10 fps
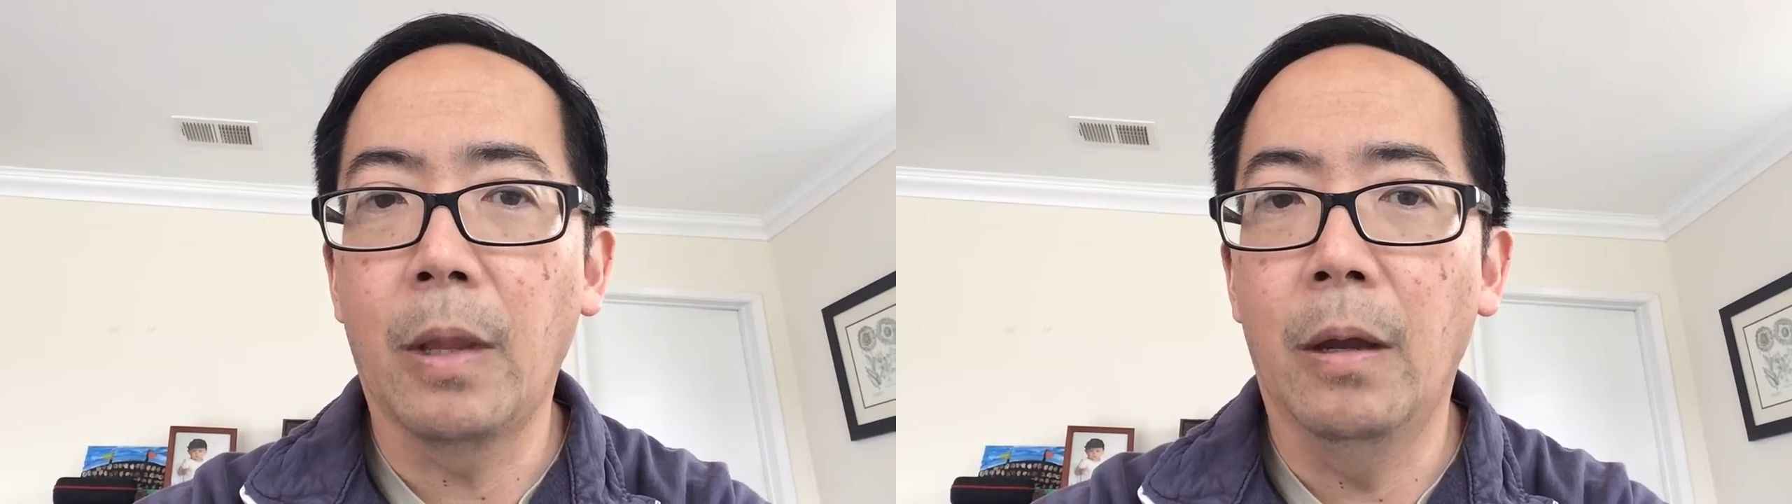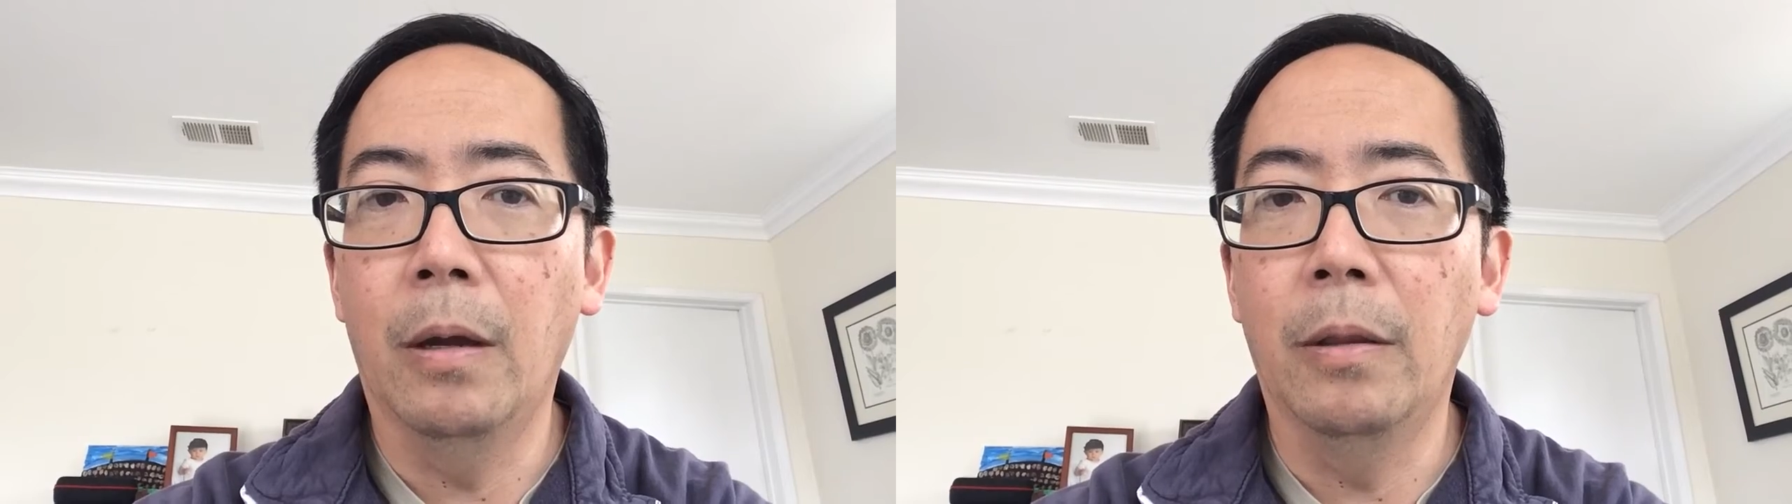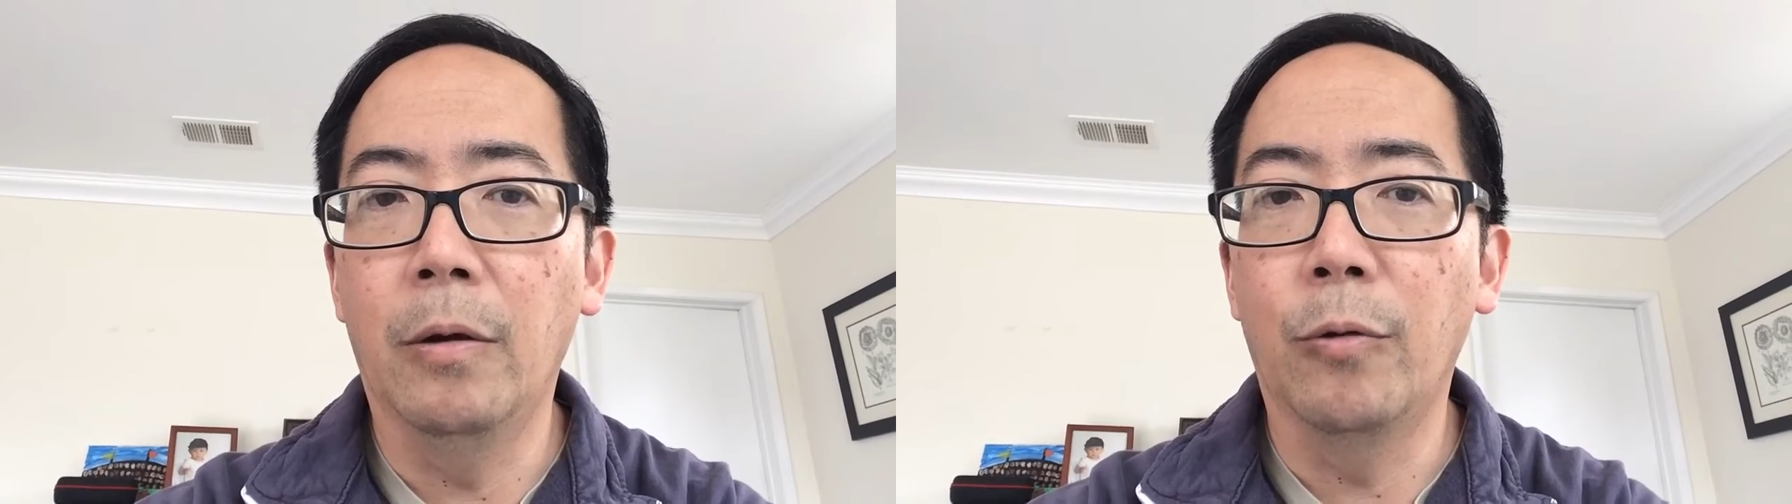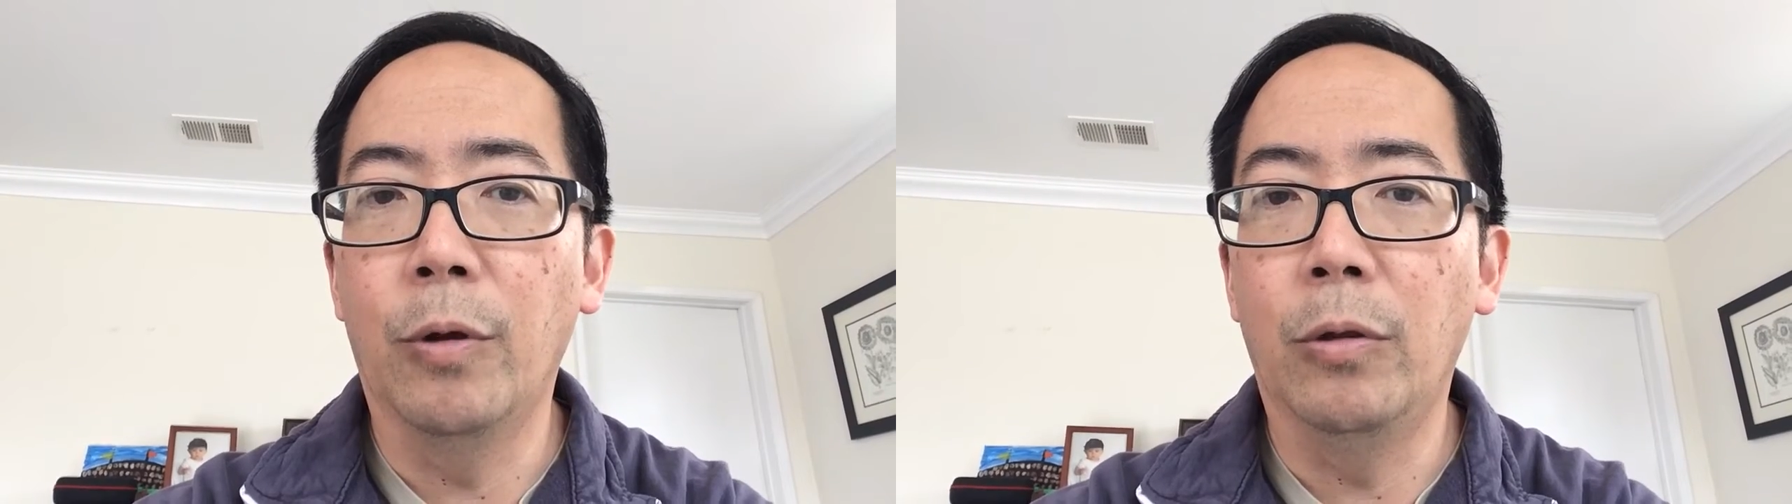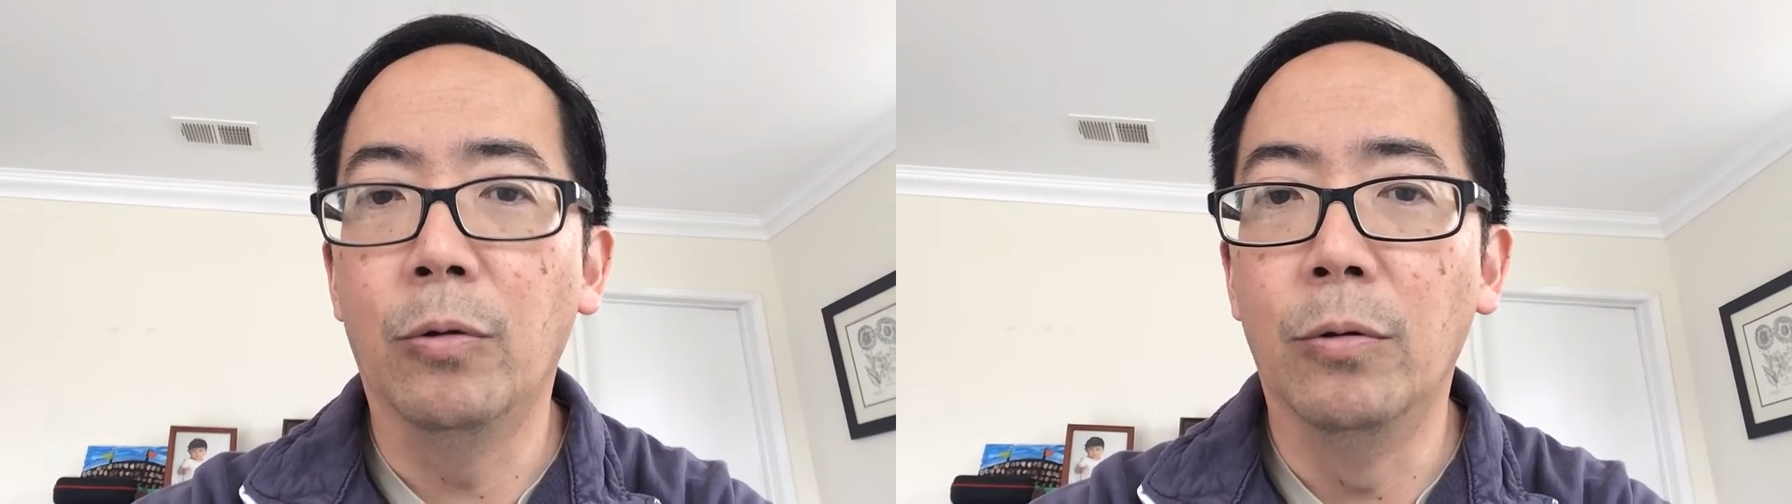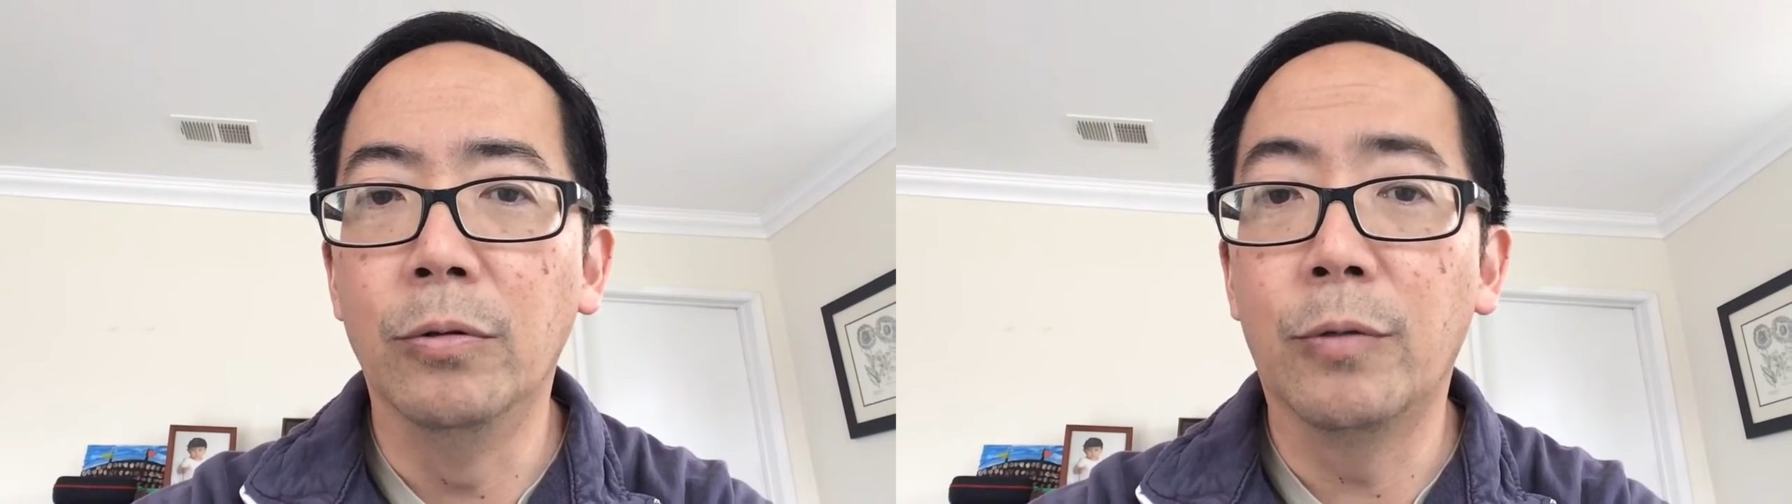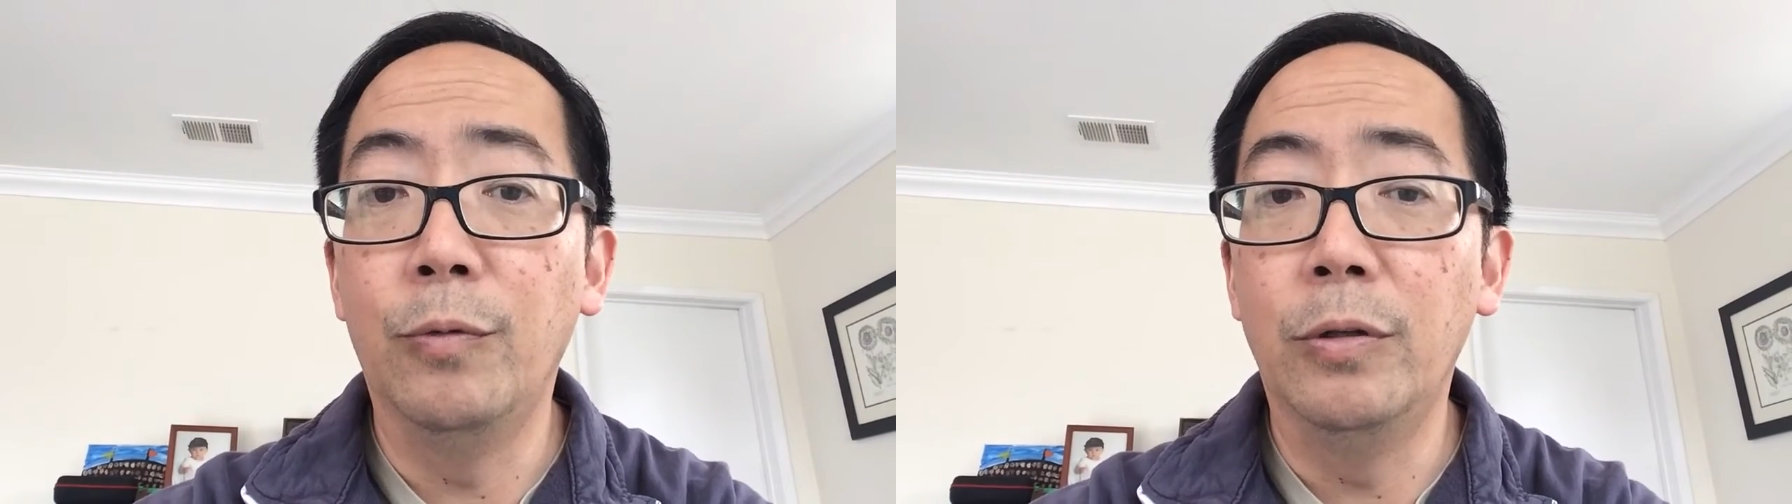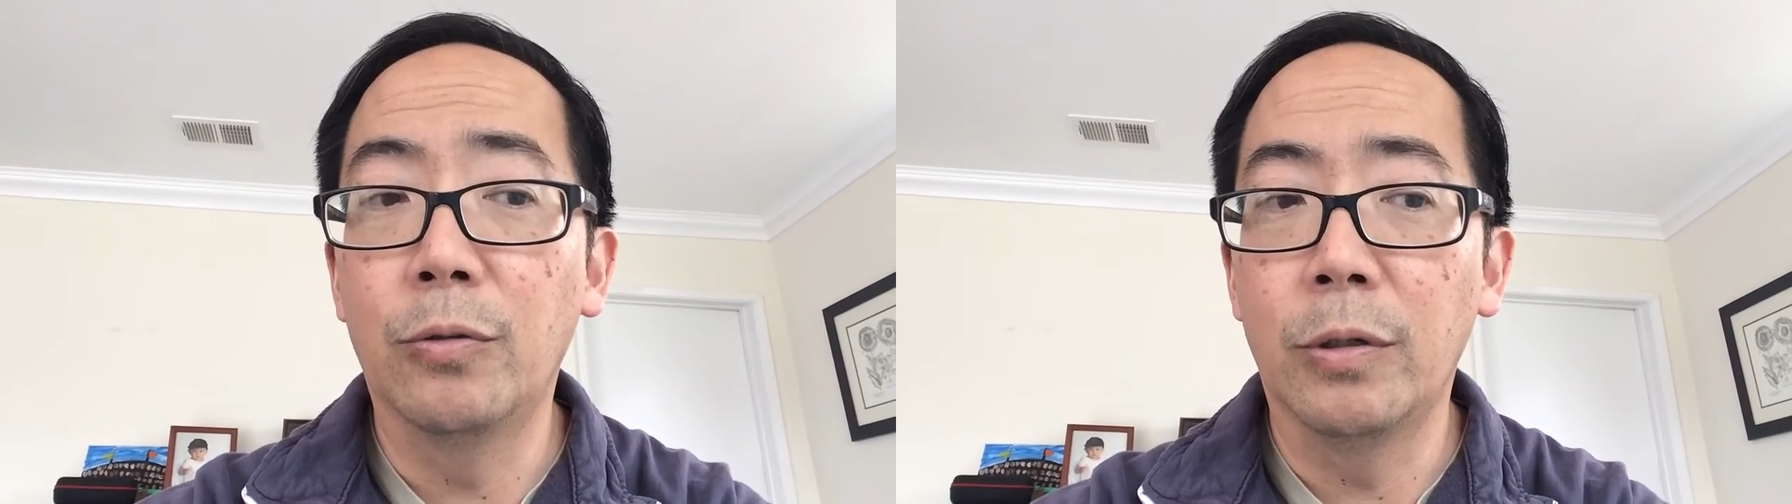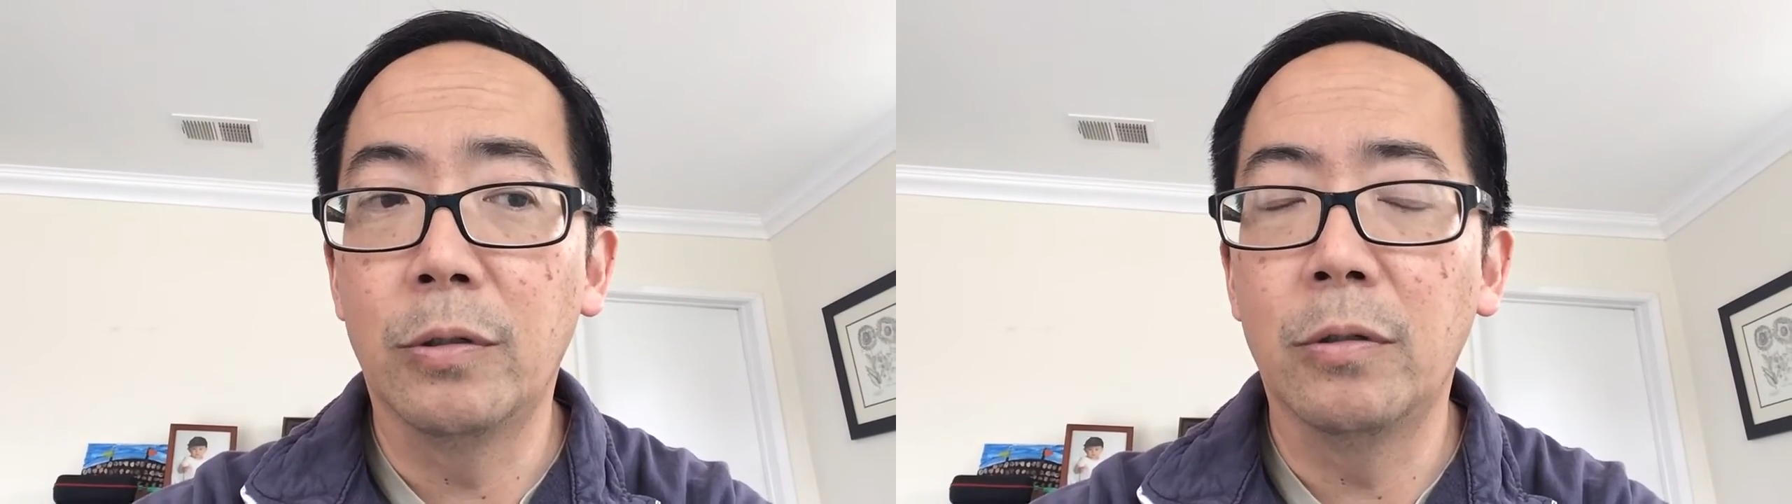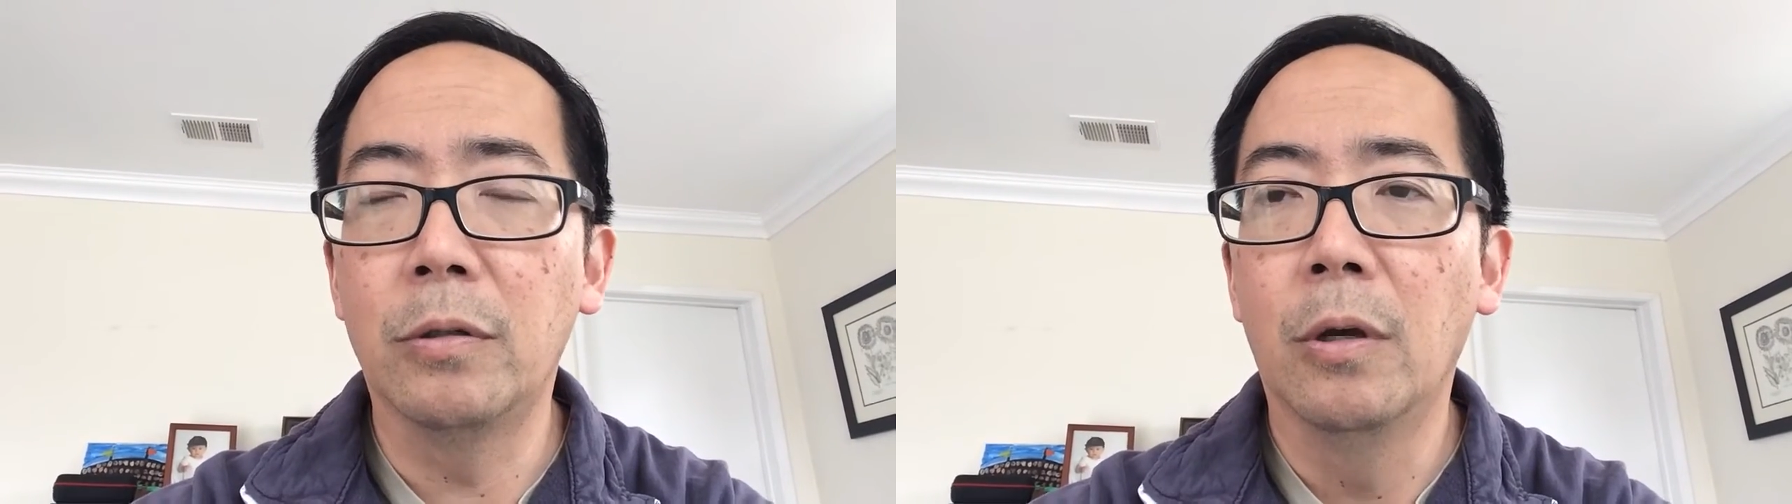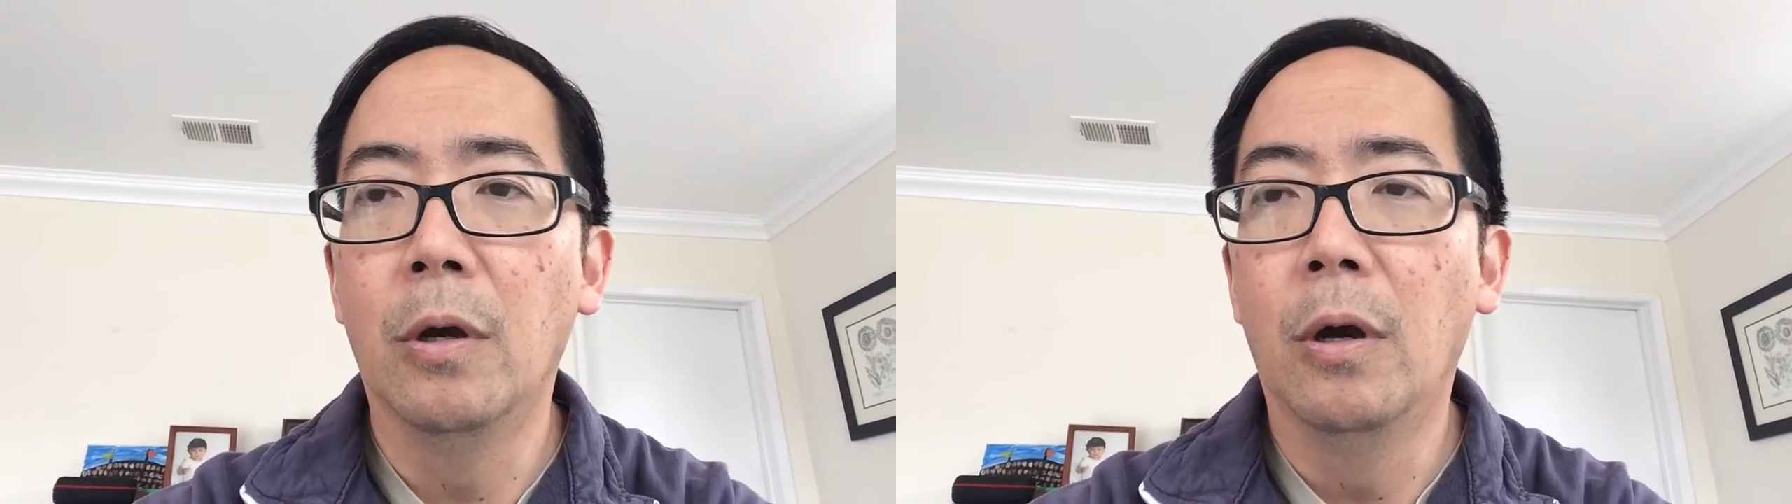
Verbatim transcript: Uh, there are great tools and resources